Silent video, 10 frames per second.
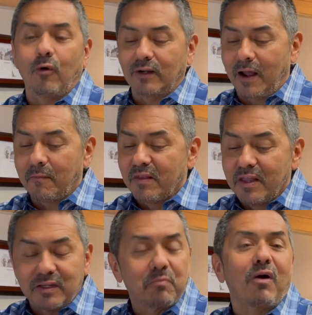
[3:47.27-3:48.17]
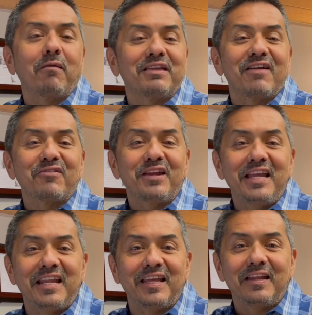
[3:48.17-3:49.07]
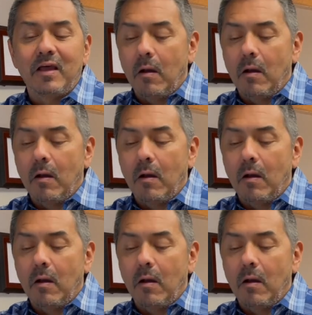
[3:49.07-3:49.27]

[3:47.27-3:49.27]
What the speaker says: Now, you probably never hit it,